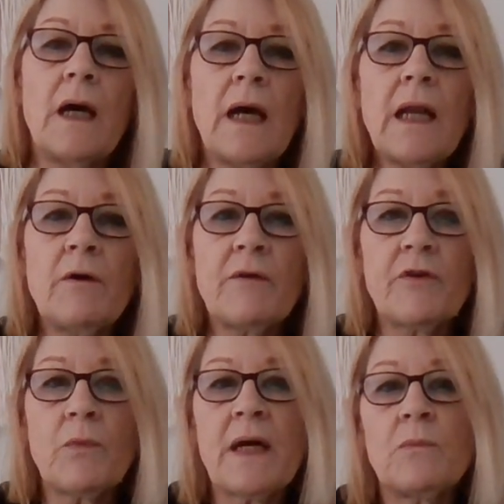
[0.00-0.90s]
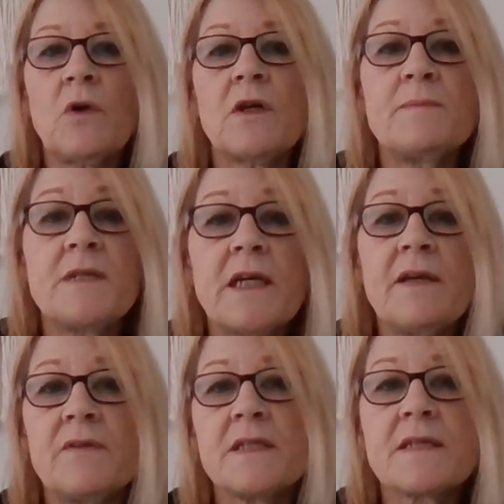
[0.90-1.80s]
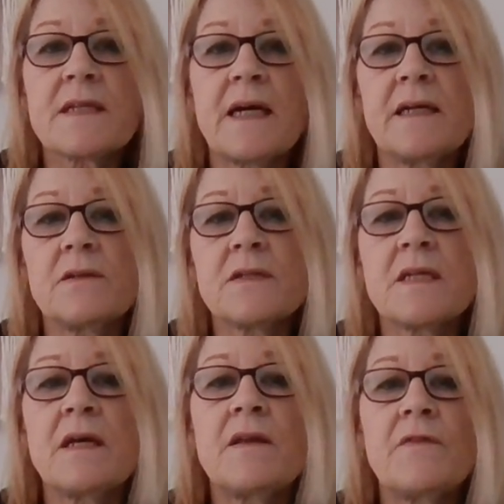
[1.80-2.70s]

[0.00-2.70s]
Hello everyone, welcome to Even the Scales.